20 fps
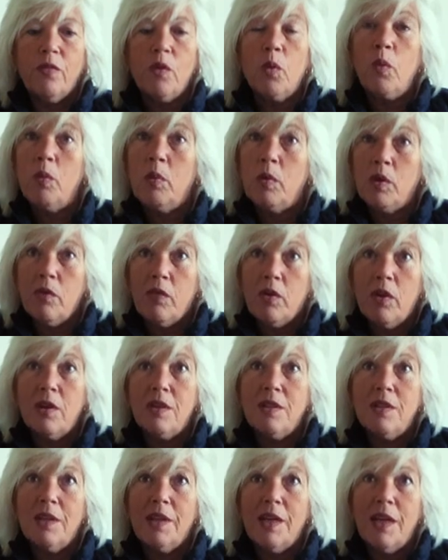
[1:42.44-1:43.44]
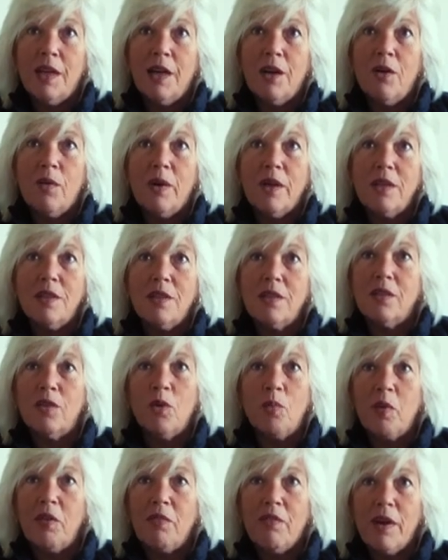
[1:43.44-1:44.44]
that we would have liked at the inquest
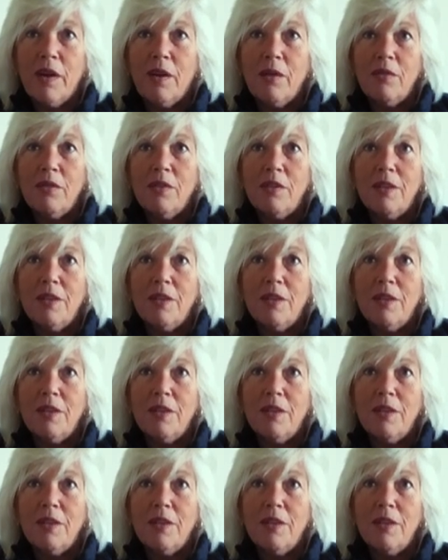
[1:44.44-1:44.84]
couldn't be found.